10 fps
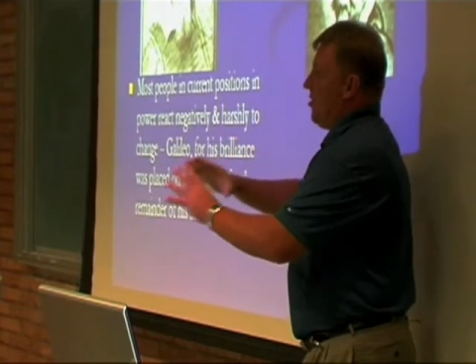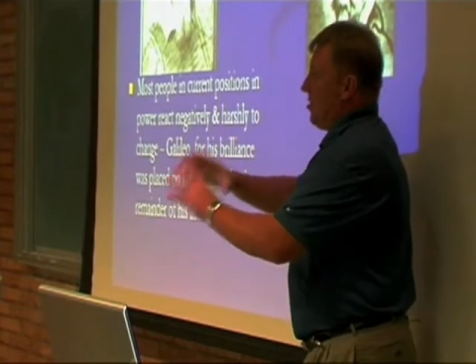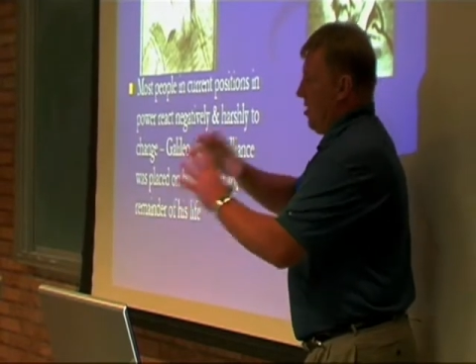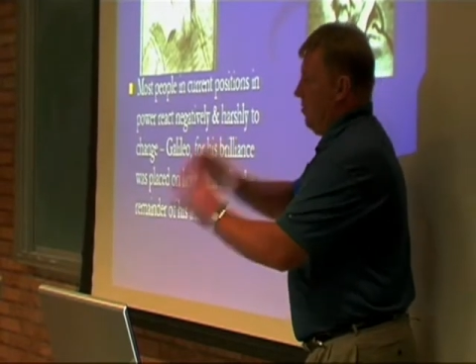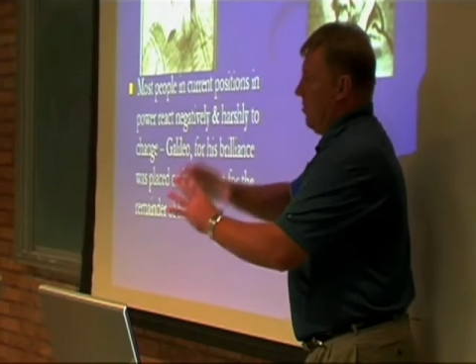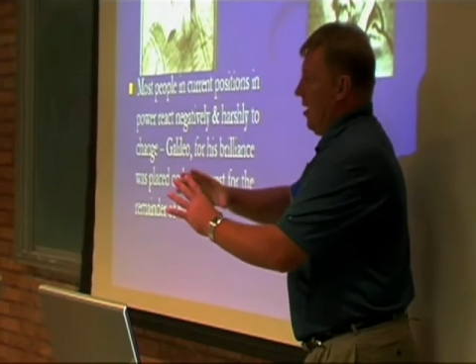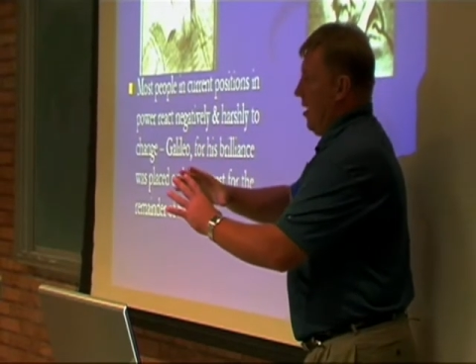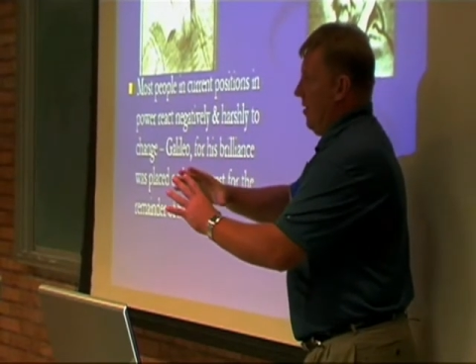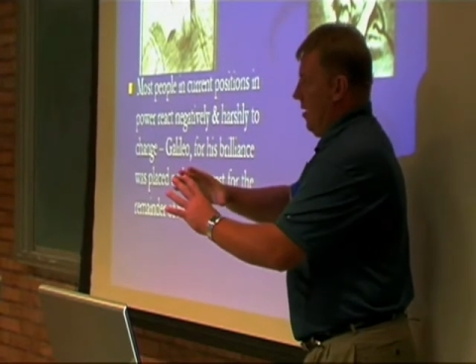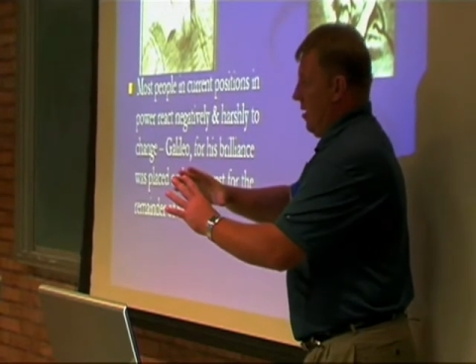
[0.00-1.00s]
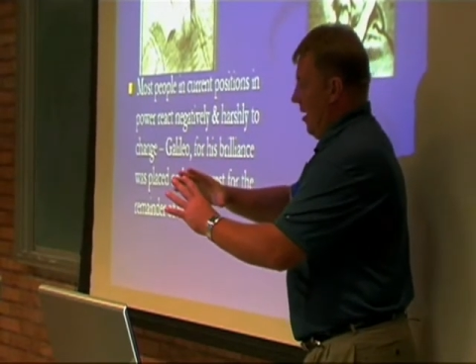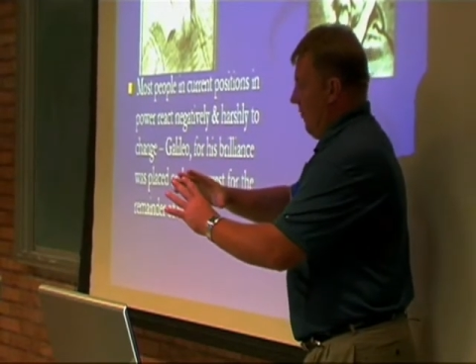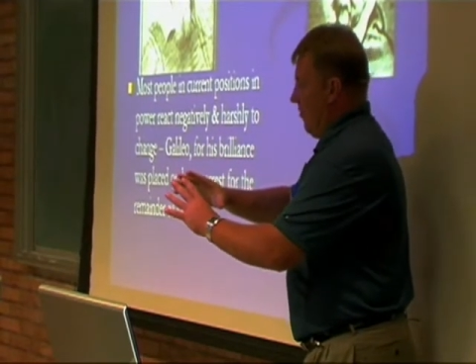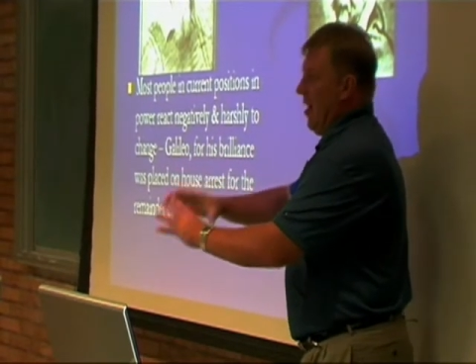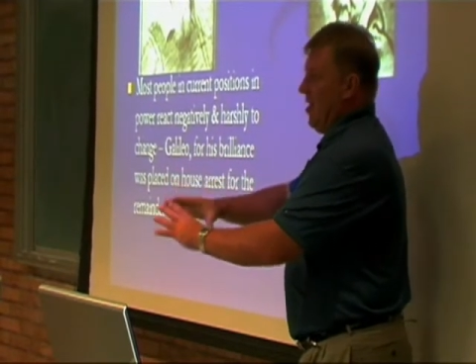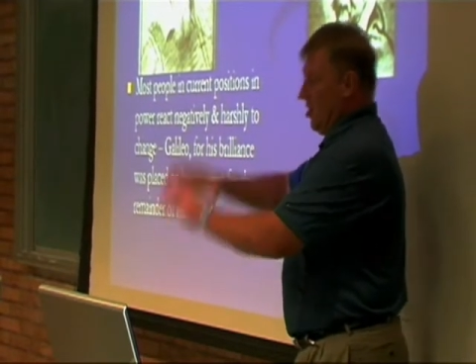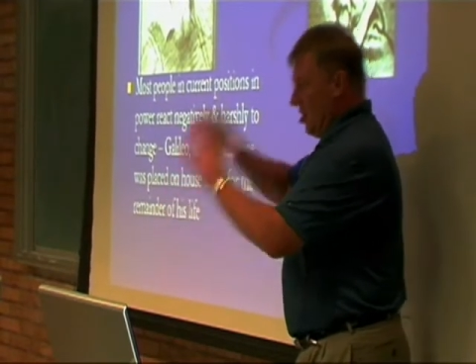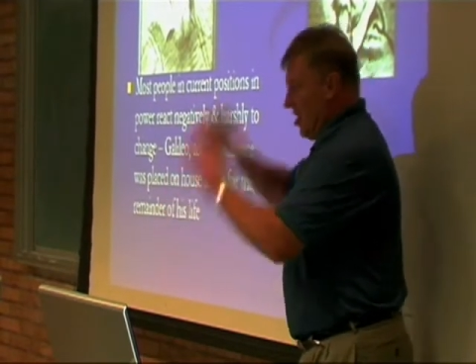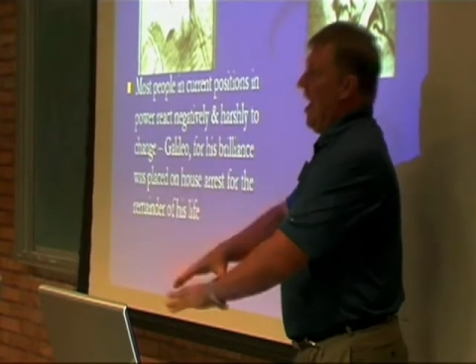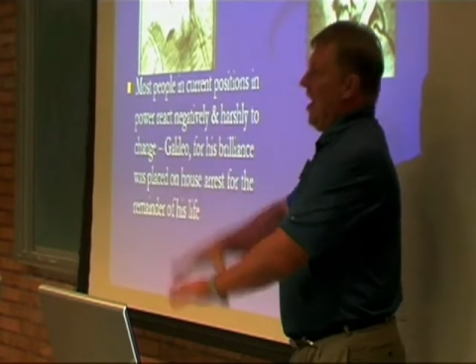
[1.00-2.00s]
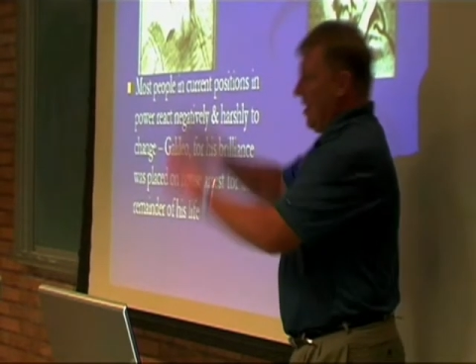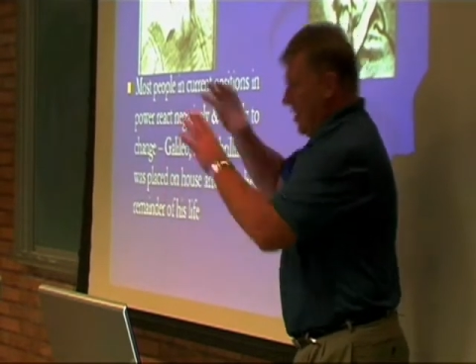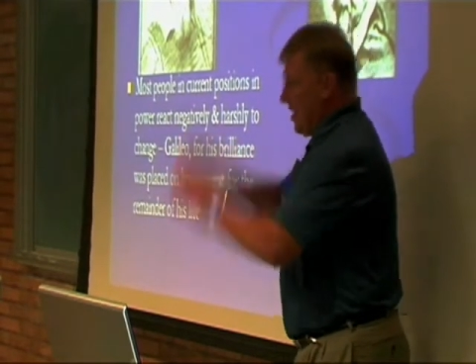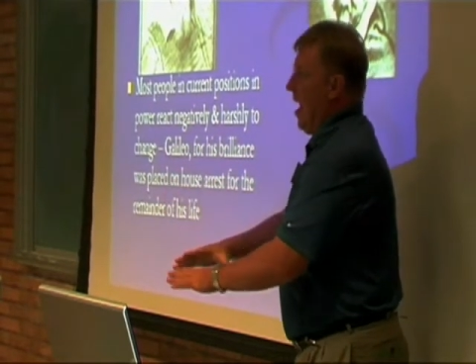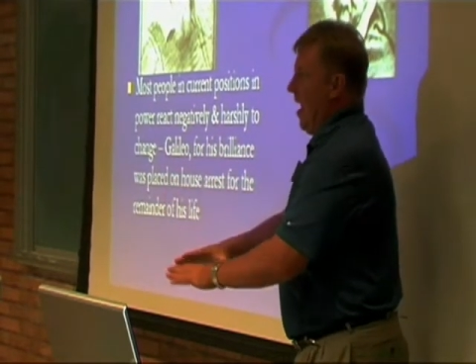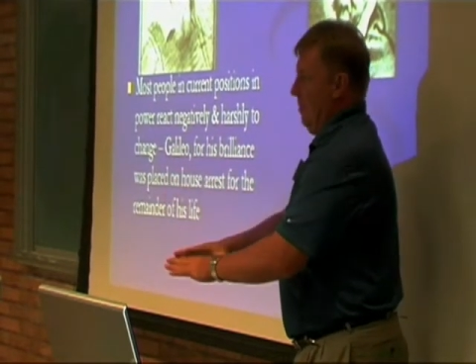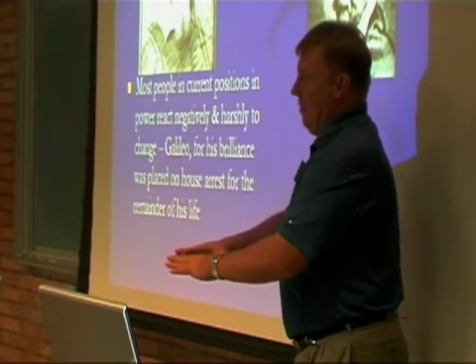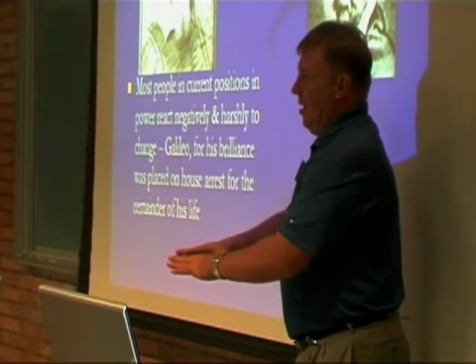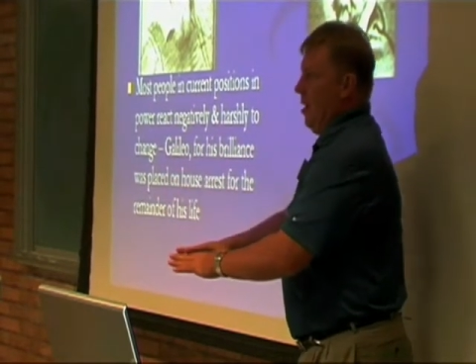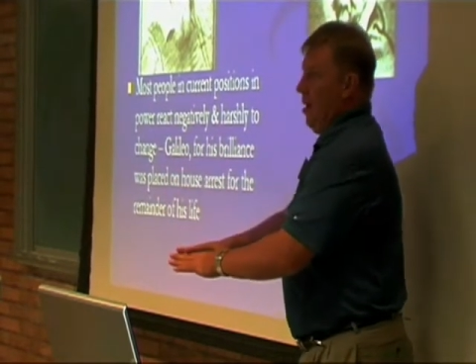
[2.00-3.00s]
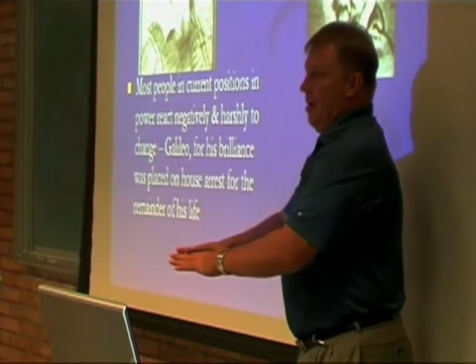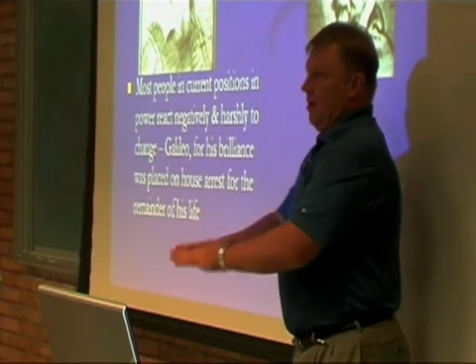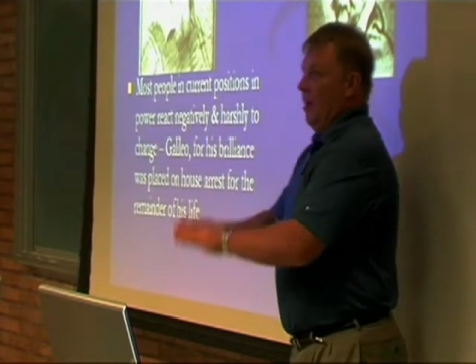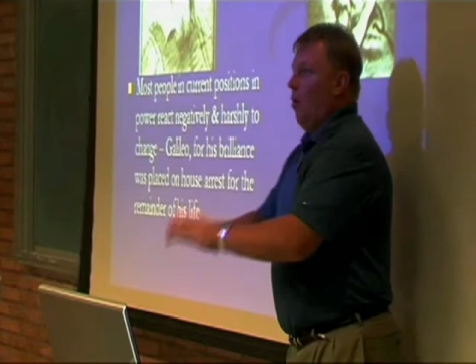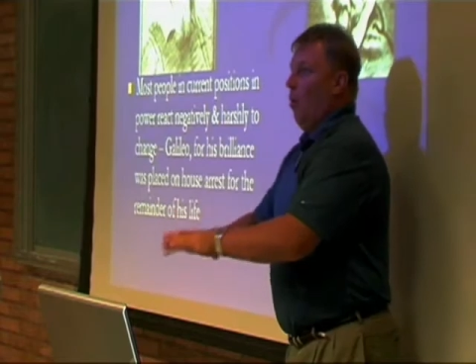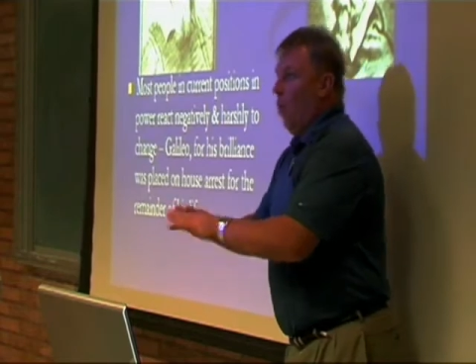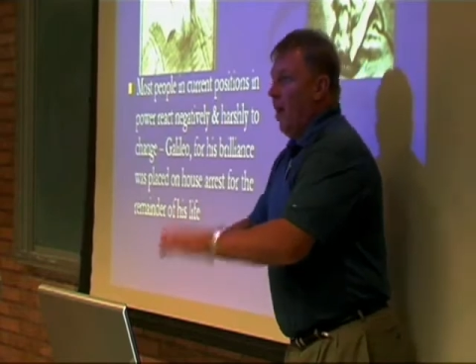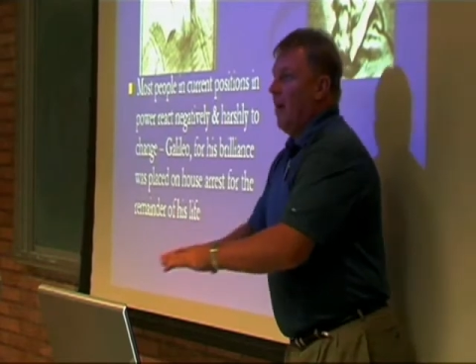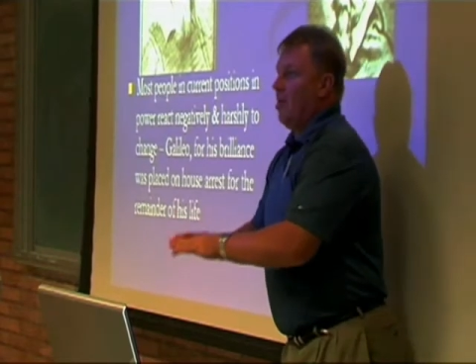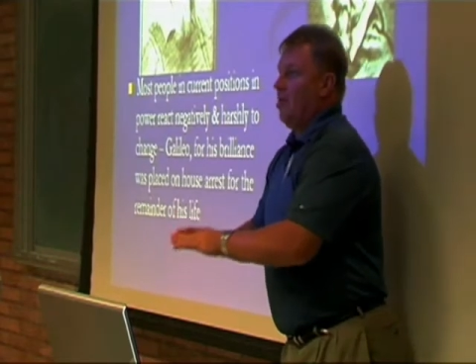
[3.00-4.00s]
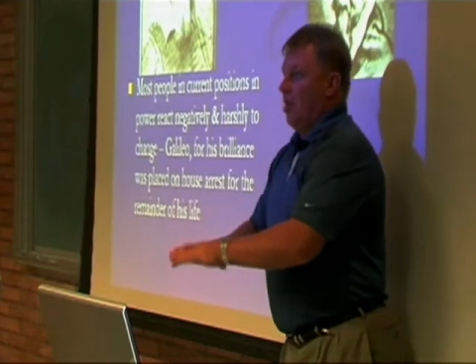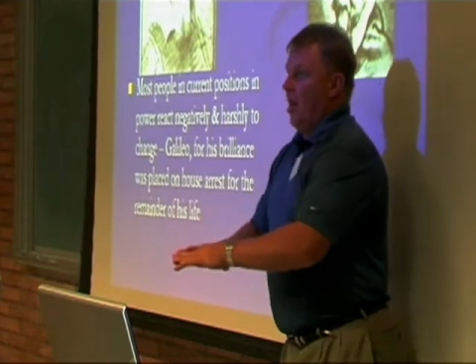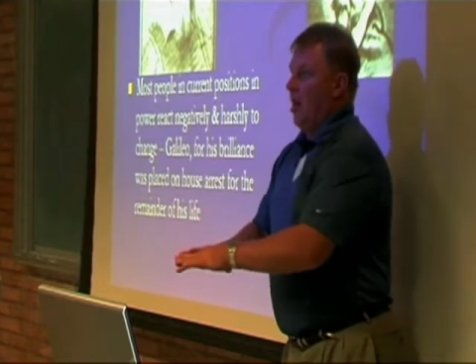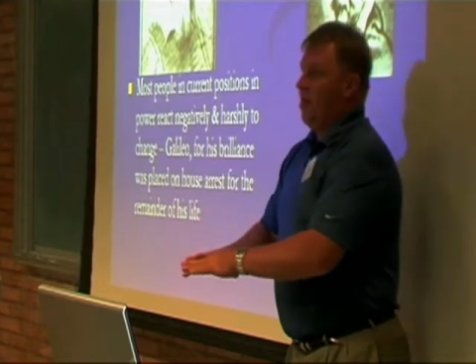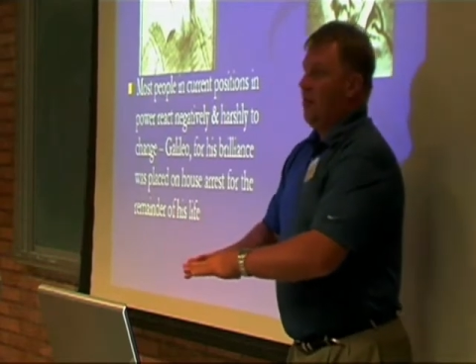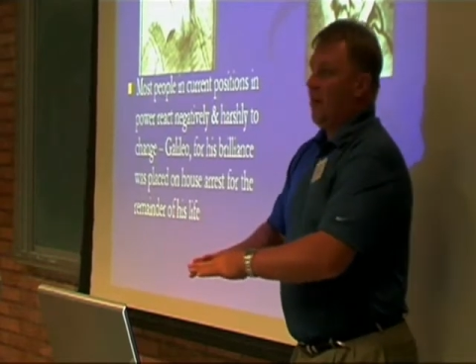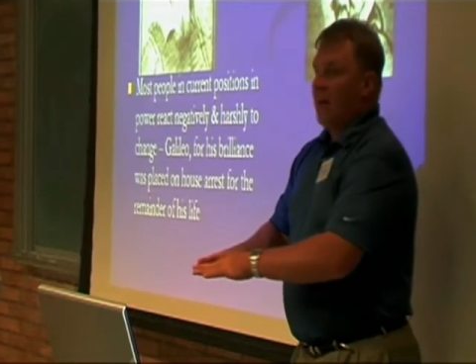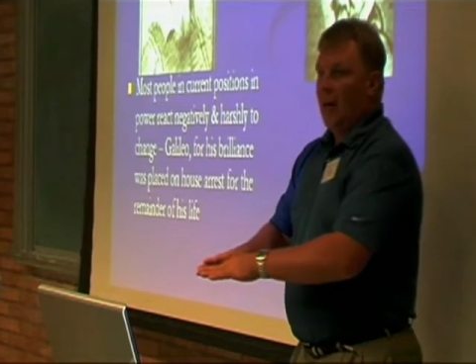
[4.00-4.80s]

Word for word: interest in the, in the information staying the same. They don't want it to change